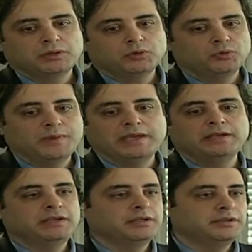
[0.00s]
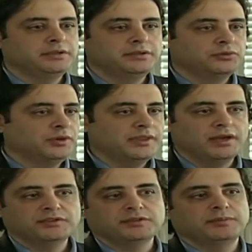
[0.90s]
who may need
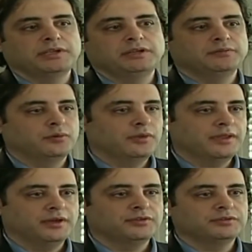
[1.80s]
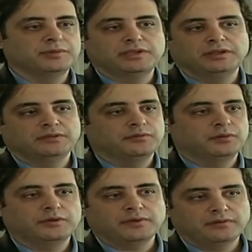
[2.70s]
3,000, may need 4,000, may need
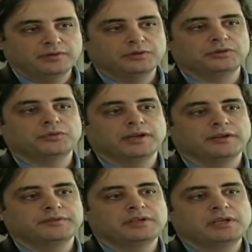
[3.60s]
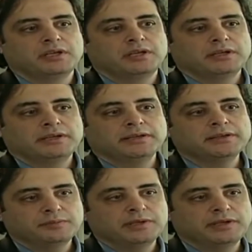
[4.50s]
4,500 grafts can
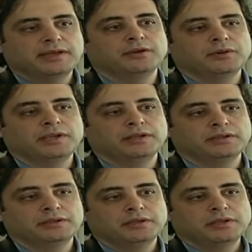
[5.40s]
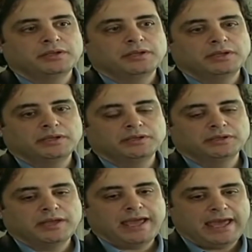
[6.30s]
come in now and
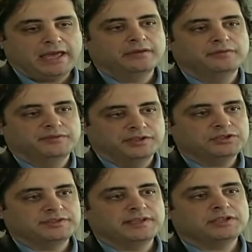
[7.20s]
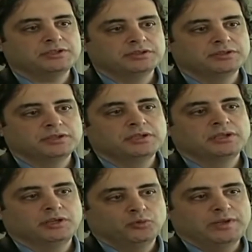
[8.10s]
have such a session
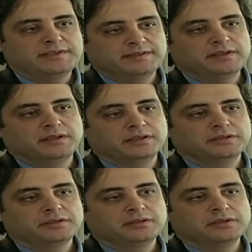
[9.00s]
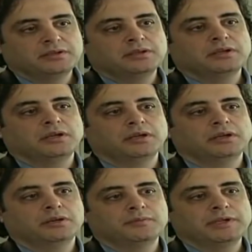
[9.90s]
in one sitting
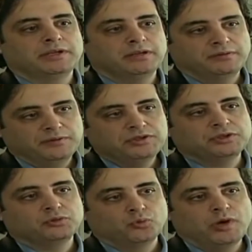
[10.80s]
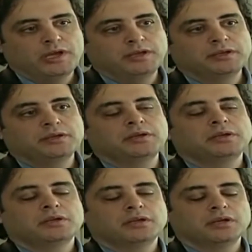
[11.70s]
in an efficient way,
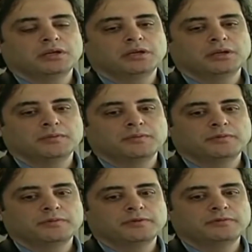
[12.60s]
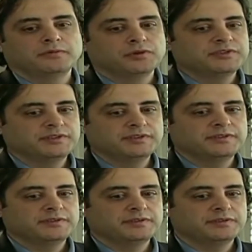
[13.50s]

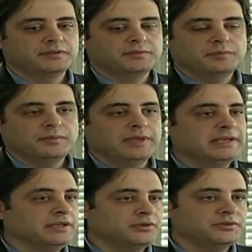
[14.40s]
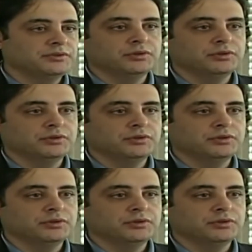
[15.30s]
versus many years